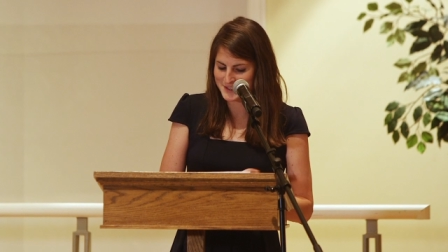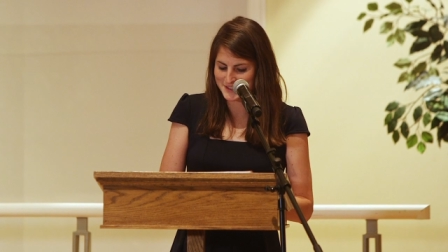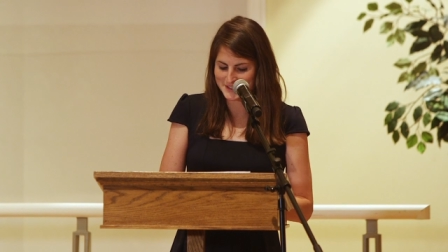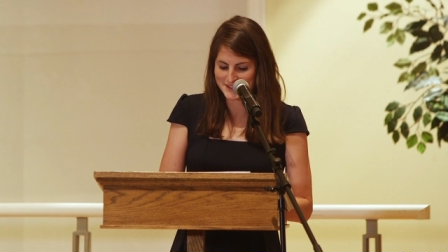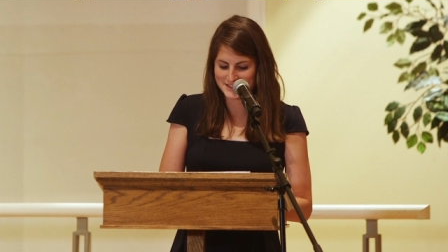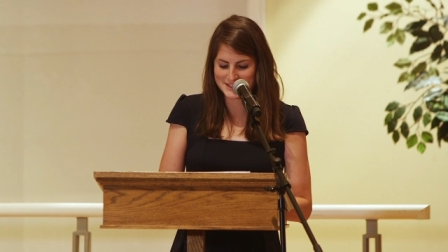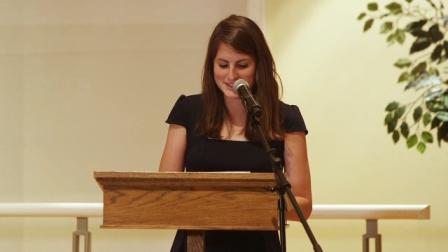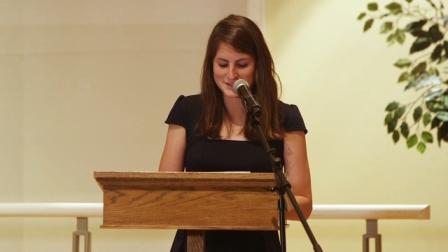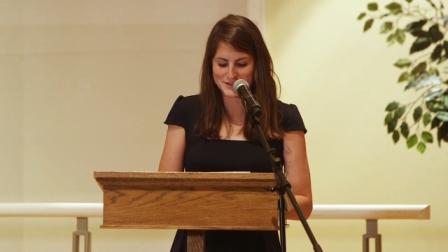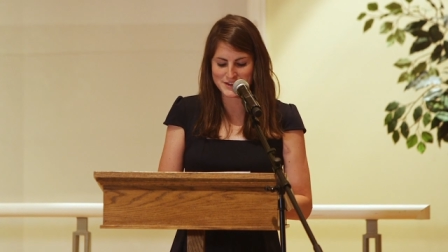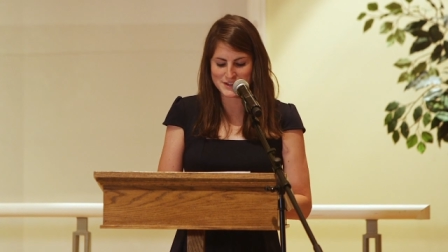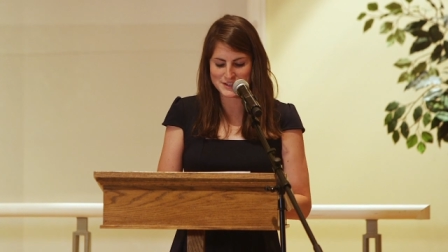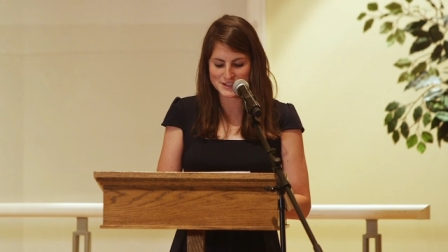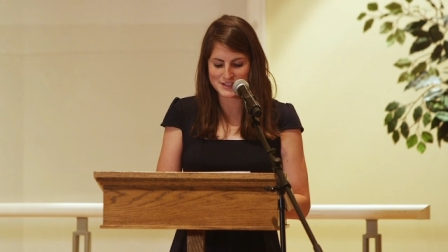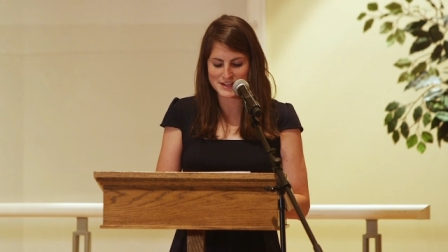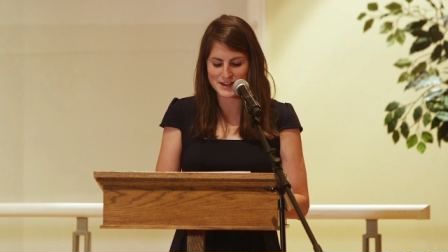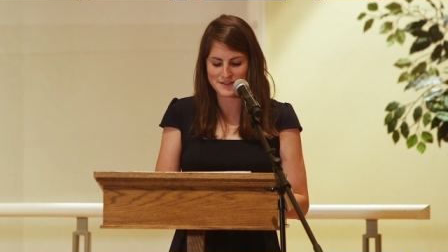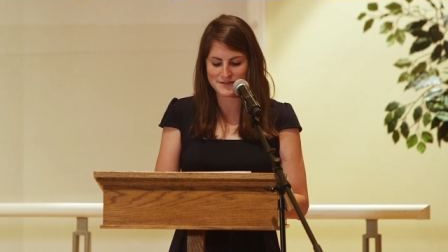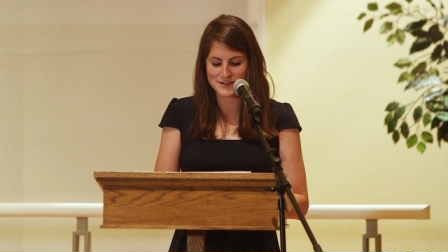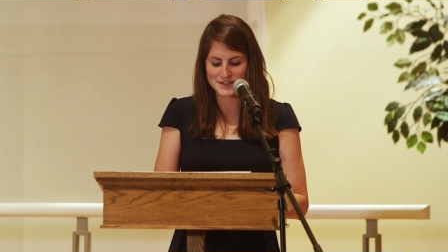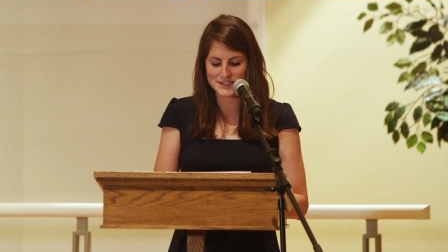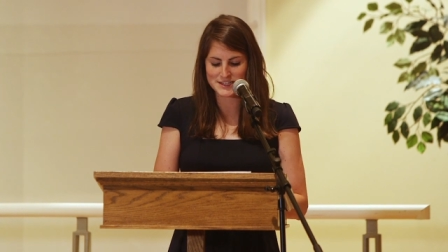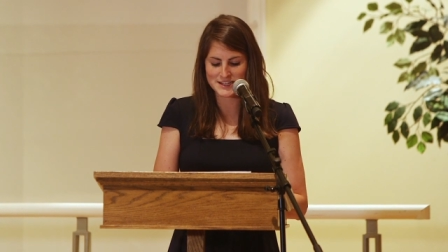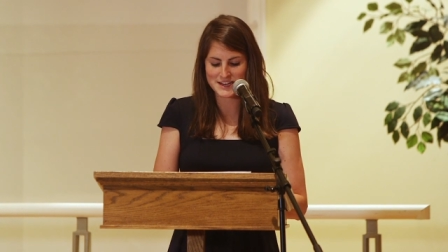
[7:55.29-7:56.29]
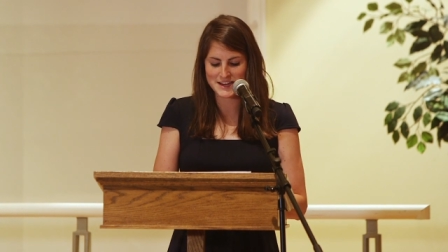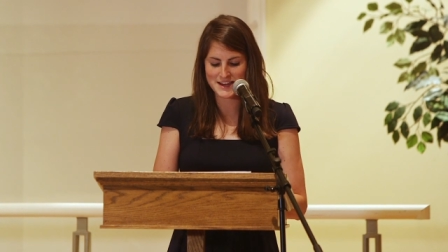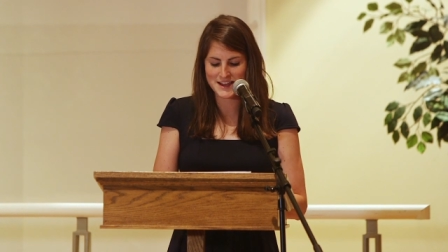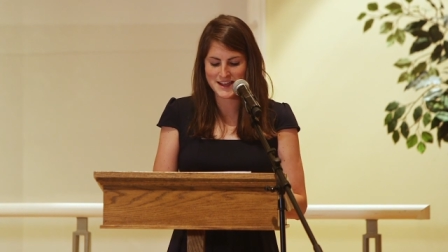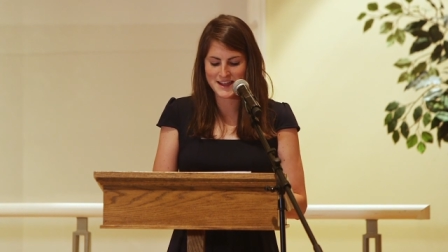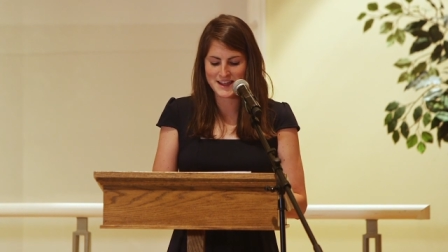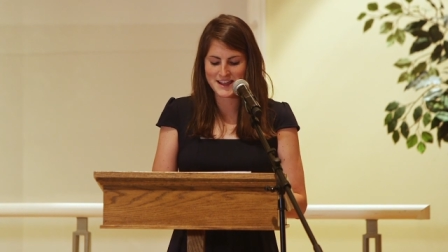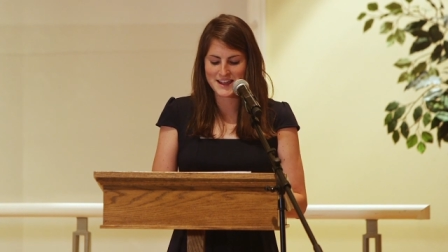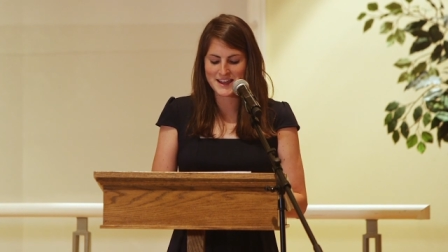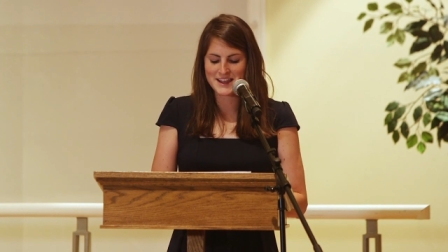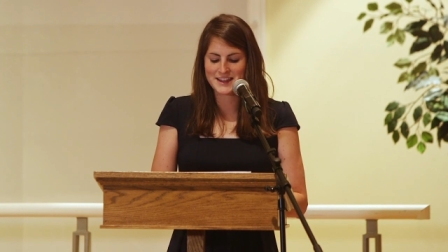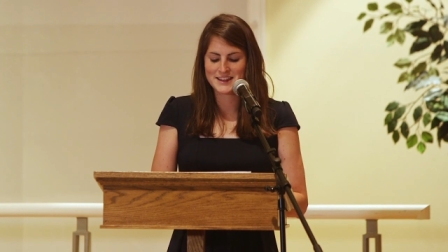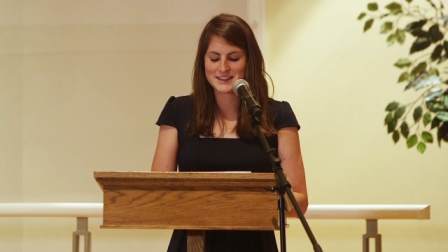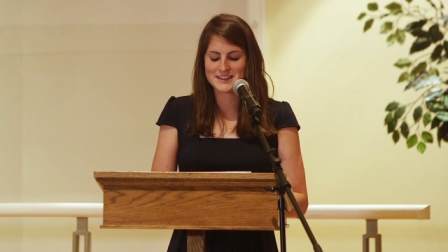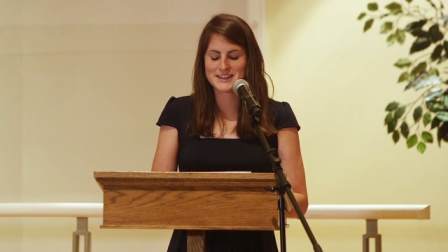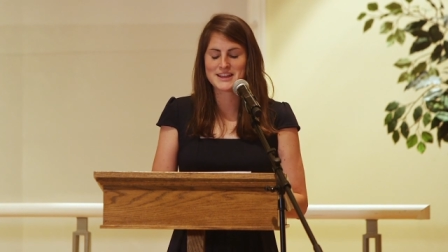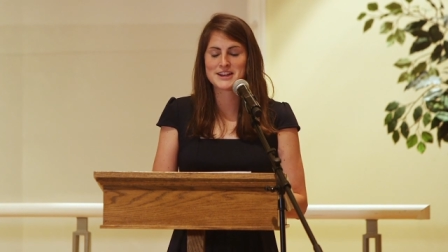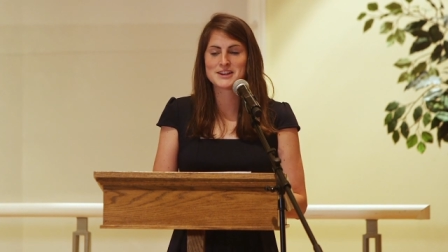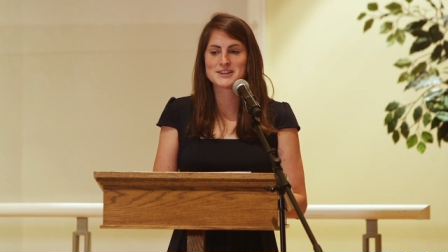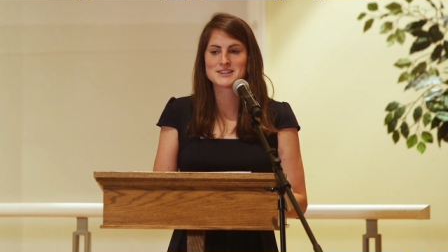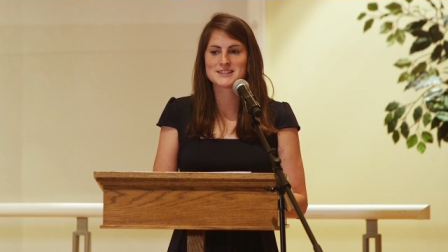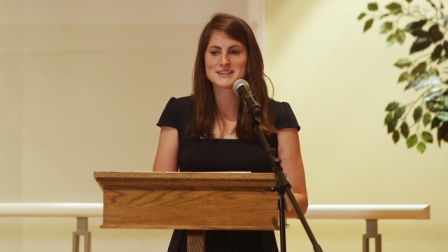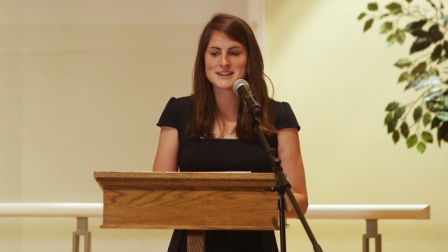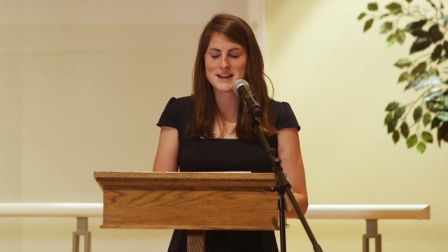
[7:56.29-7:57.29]
in Sphere Sovereignty,
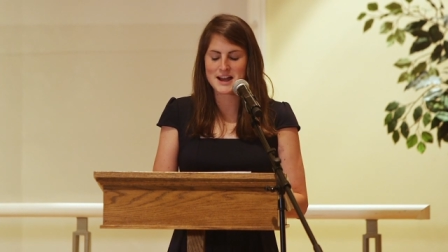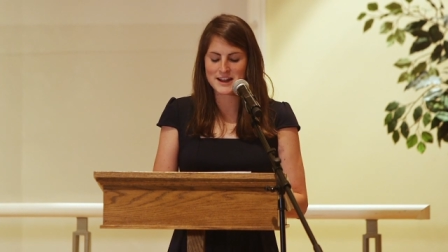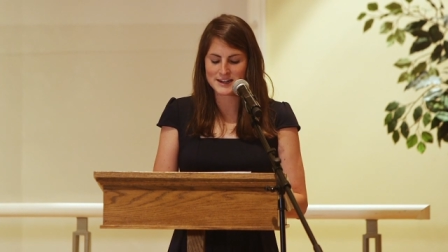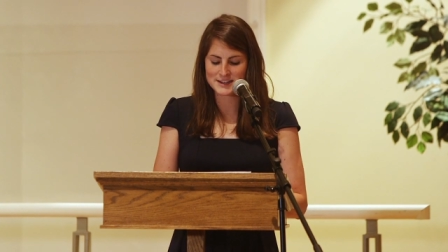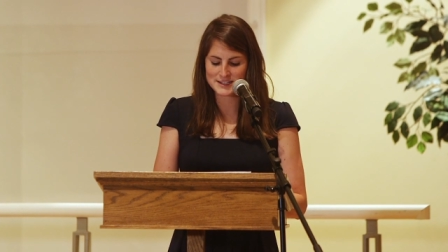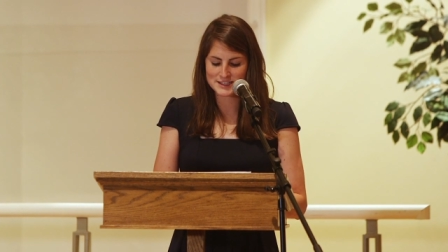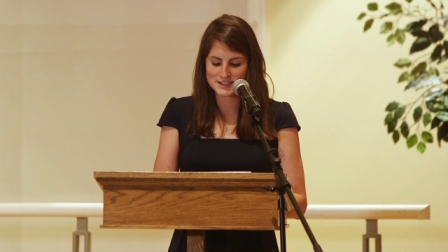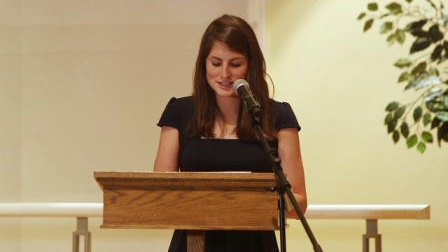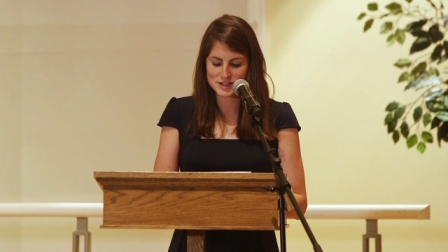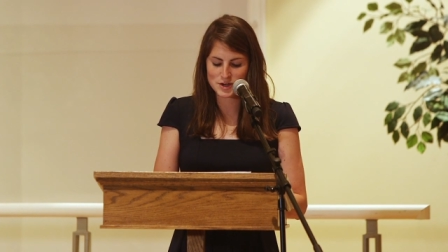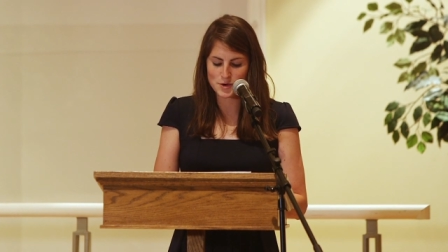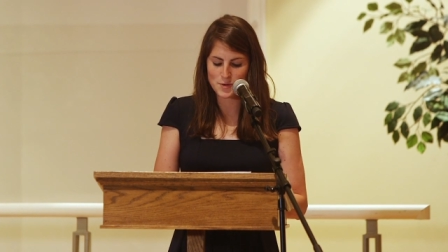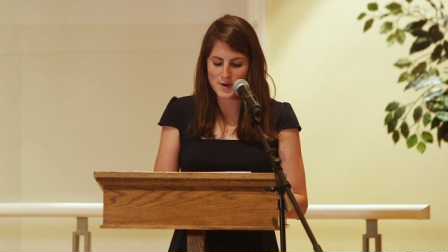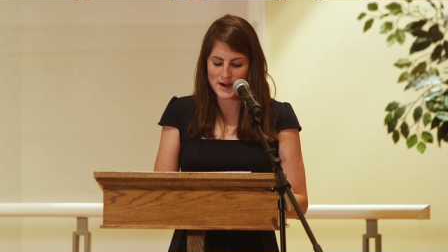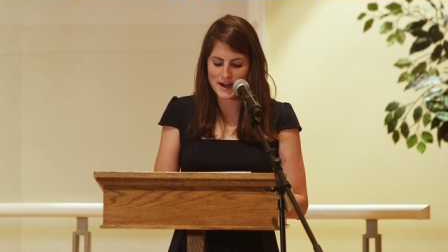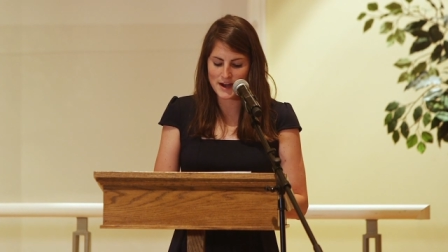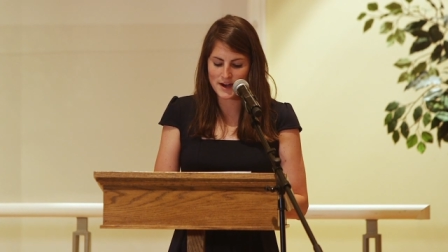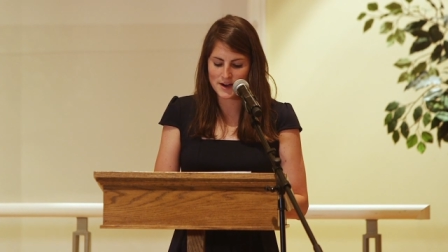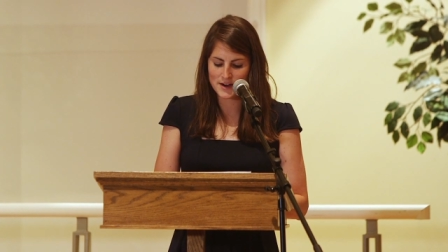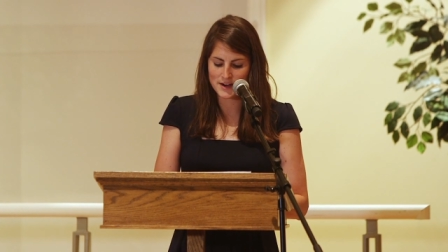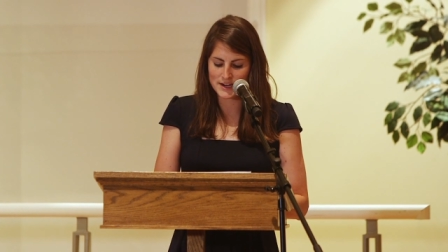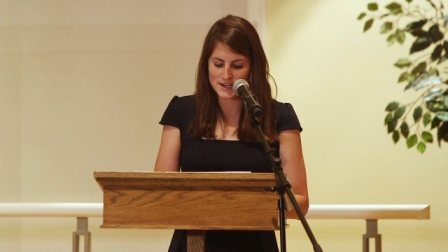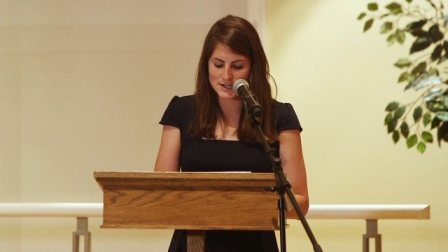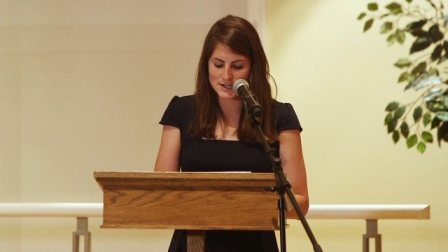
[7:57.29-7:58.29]
there is not a square